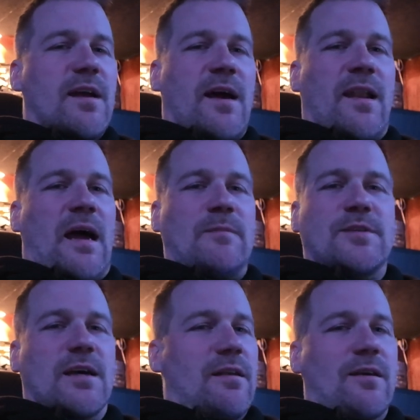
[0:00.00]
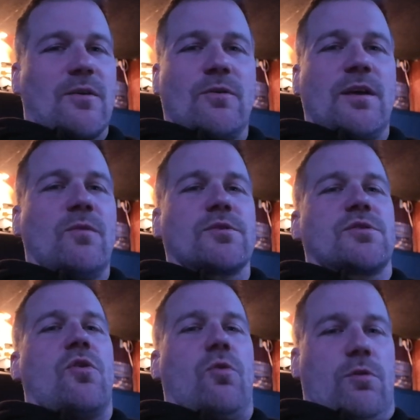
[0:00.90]
And I'm telling you, it was
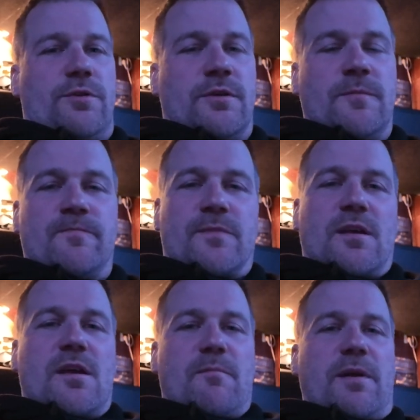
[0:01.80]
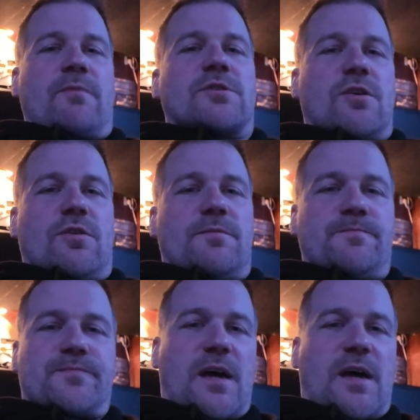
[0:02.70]
old, but it was good.